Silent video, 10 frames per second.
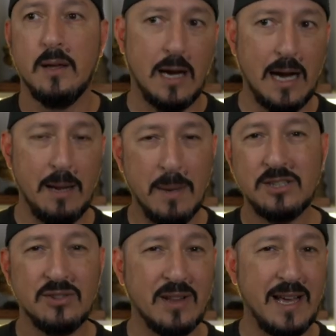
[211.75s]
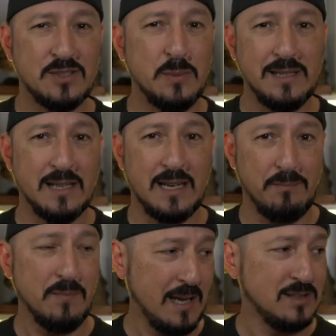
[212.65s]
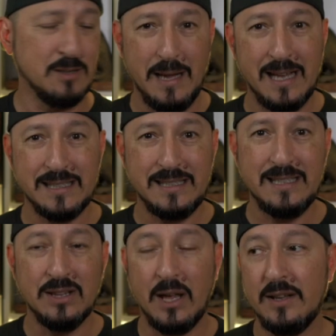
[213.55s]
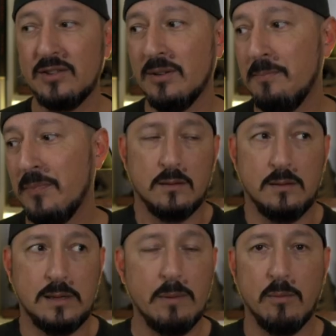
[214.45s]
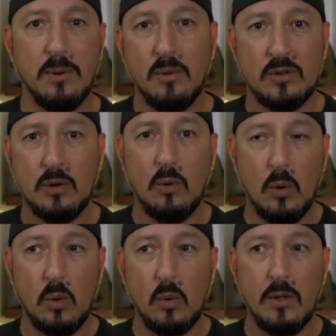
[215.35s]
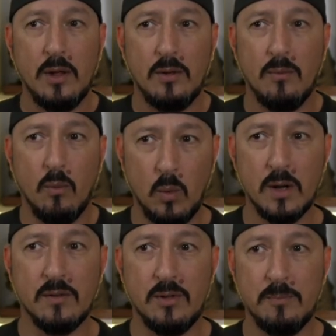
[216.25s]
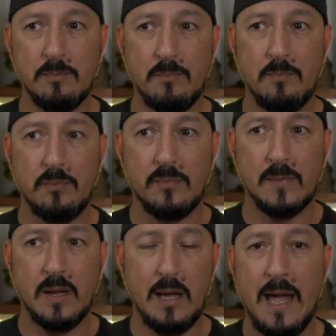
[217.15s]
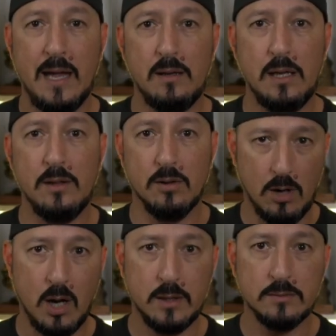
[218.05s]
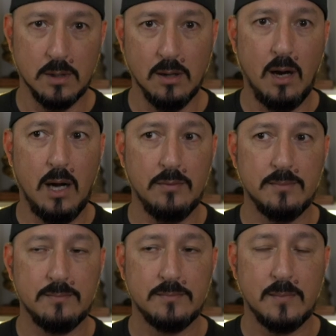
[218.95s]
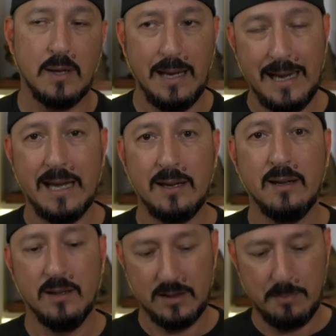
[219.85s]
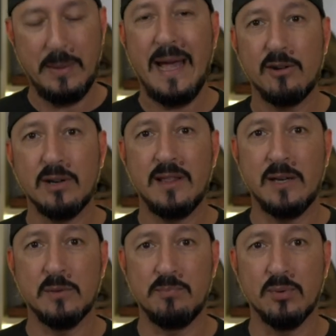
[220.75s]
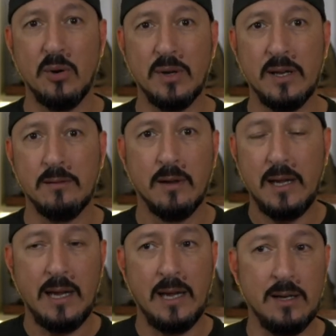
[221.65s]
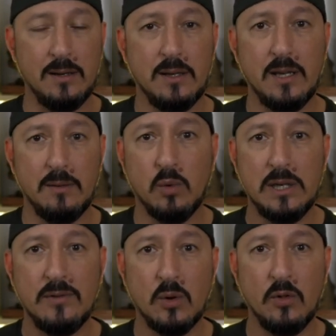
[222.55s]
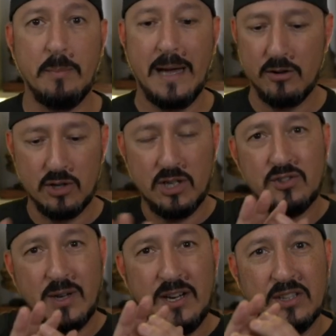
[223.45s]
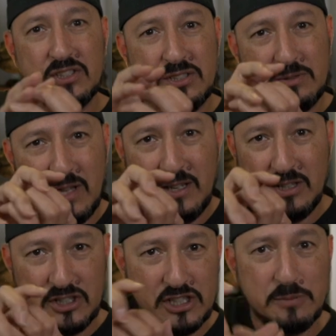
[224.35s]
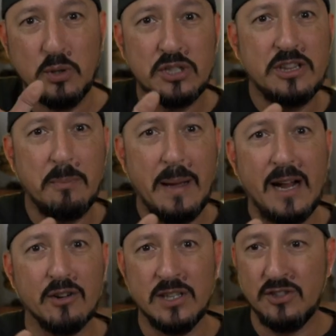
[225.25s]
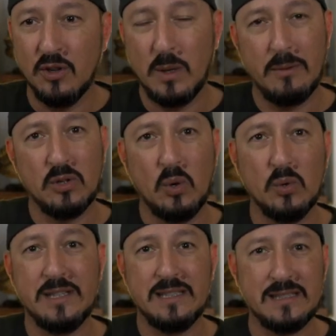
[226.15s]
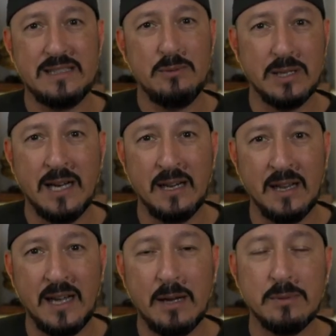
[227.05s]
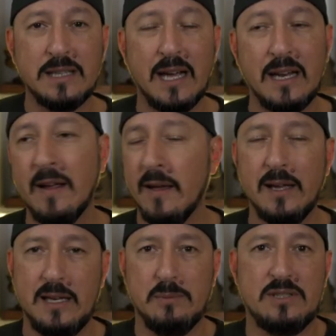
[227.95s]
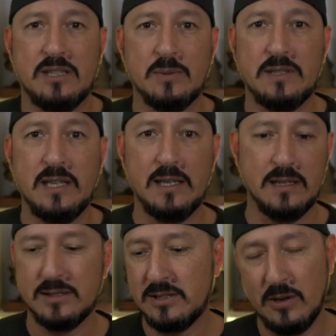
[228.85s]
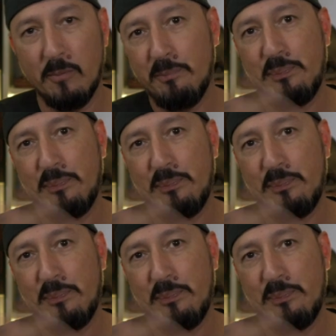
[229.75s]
I mentioned last week that I had some L E D lights. They were both so old, one of them had either on or off. And the battery thing was broken and it wouldn't even hold the battery on. So I had to I had to smush the battery into it while I was holding it to see what kind of light I was getting. And it was just ridiculous. So